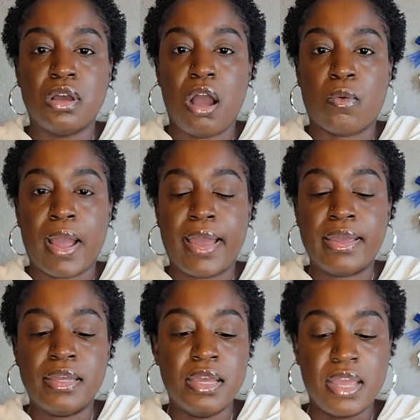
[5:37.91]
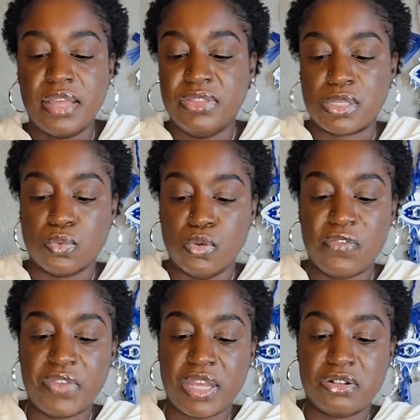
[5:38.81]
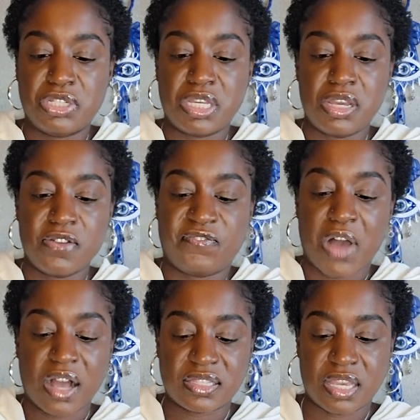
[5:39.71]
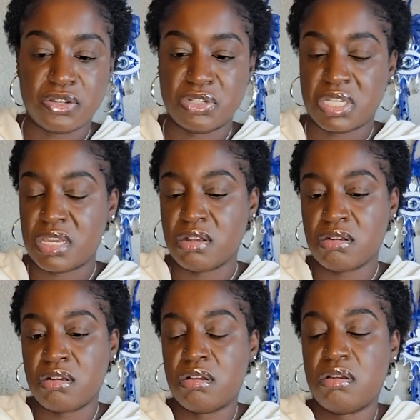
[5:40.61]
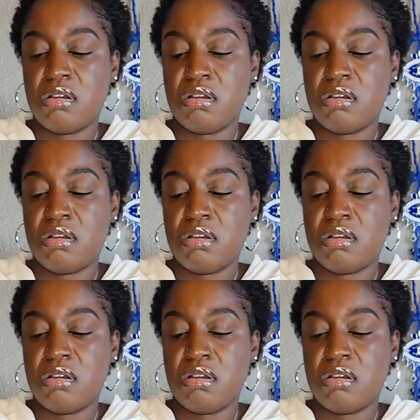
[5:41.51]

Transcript: All right. And this wolf energy here, fox energy here.